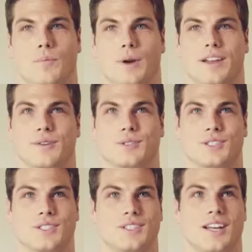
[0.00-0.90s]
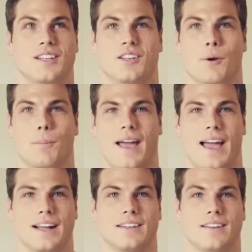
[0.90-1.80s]
but it was just you know
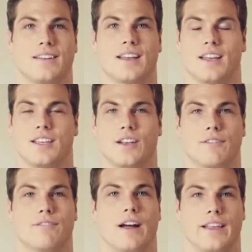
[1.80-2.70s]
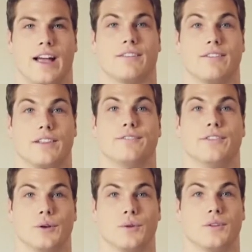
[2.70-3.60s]
packed, and you could finally I could finally
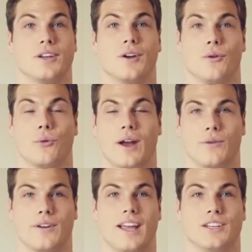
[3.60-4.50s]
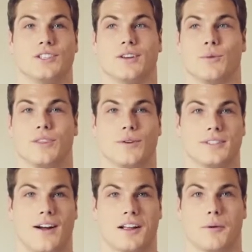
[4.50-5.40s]
feel you know the Raider Nation and what they were
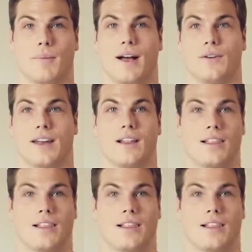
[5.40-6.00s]
talking about, and how